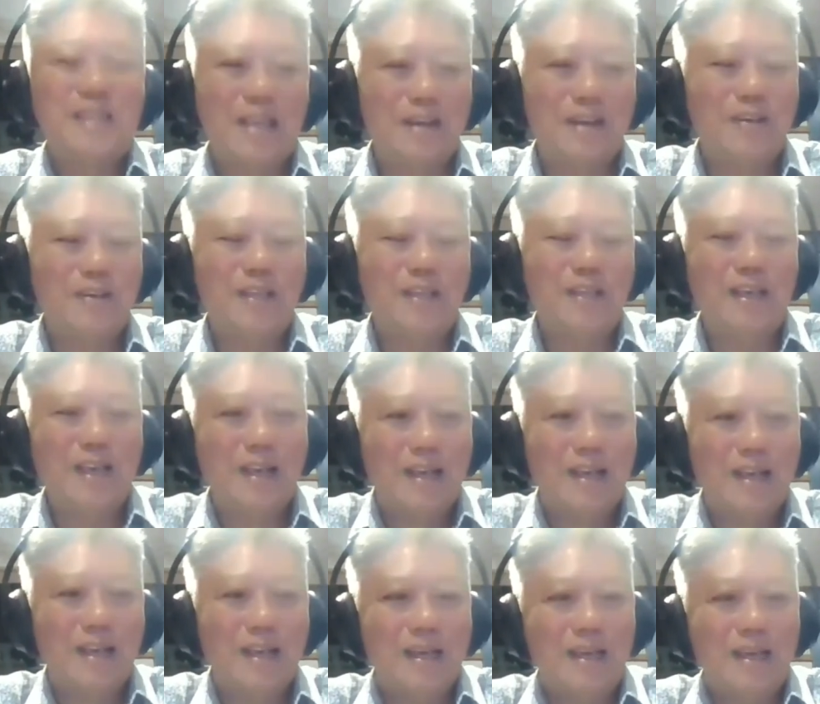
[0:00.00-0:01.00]
scary.
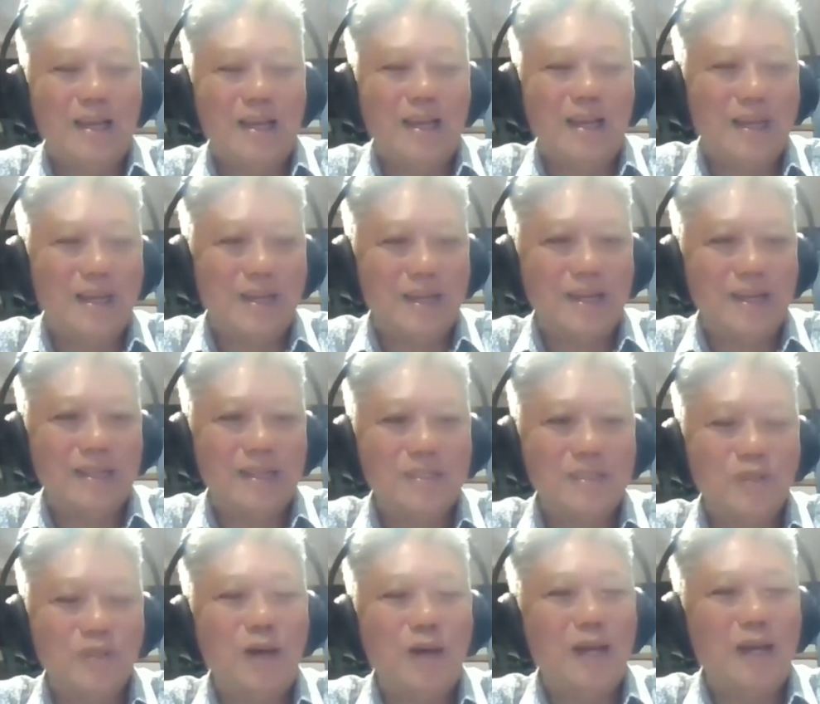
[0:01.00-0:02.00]
And uh,
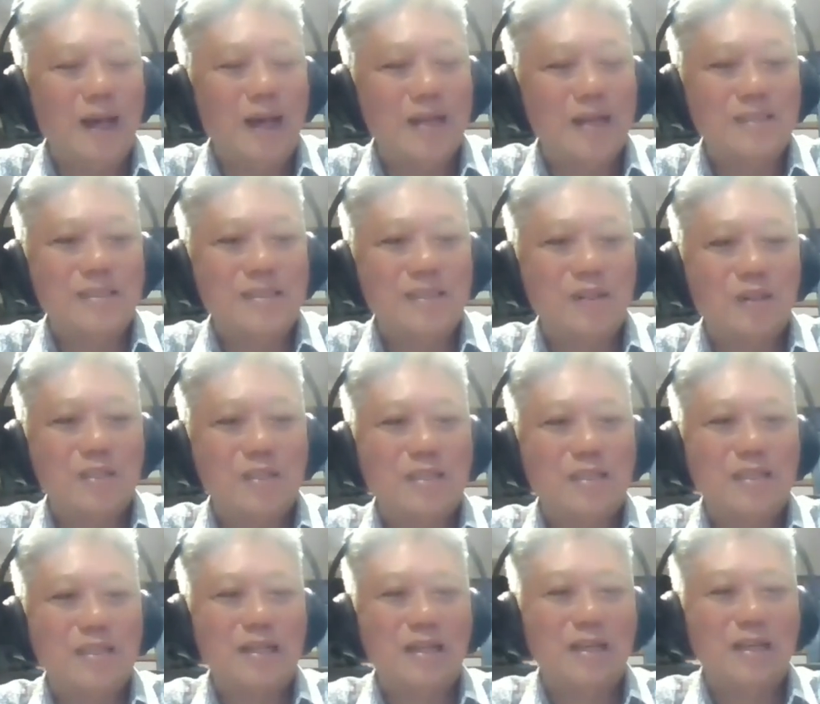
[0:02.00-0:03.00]
so I asked the
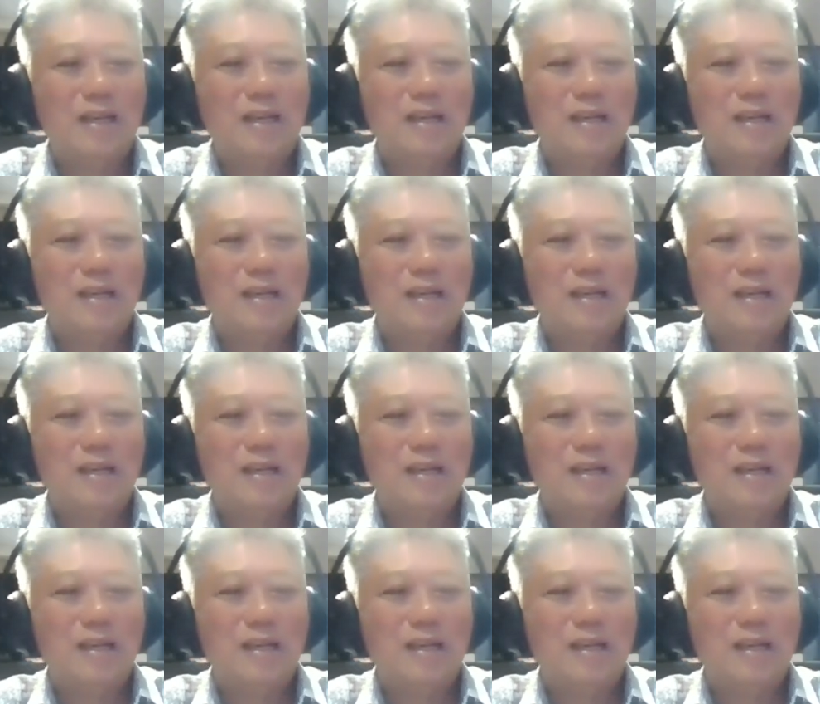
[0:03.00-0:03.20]
doctor,